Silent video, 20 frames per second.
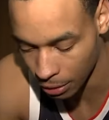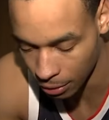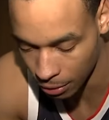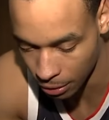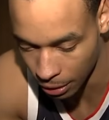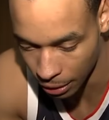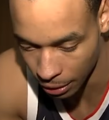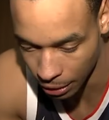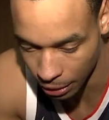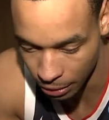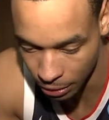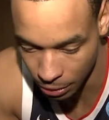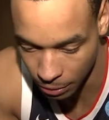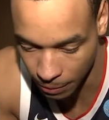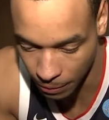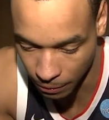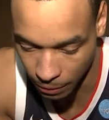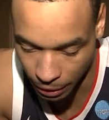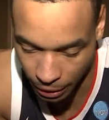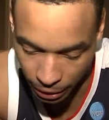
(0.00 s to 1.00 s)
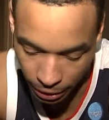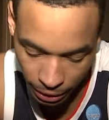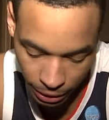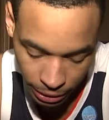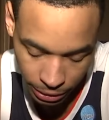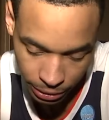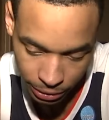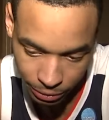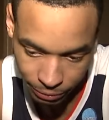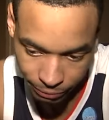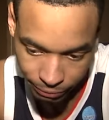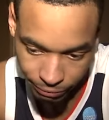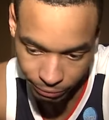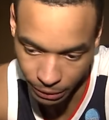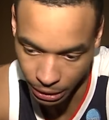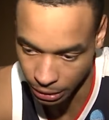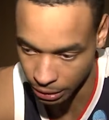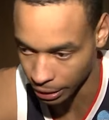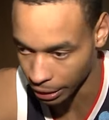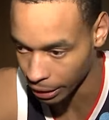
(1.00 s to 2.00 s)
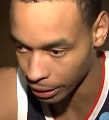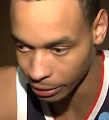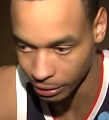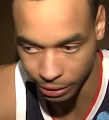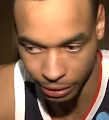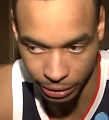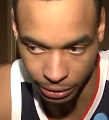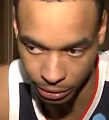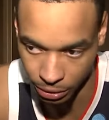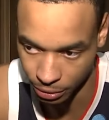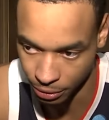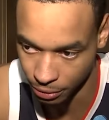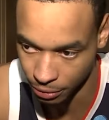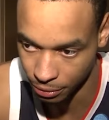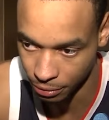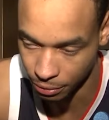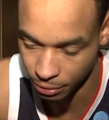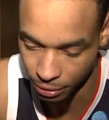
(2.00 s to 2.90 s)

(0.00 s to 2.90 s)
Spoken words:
to go down as a Spokane legend, a Zags legend.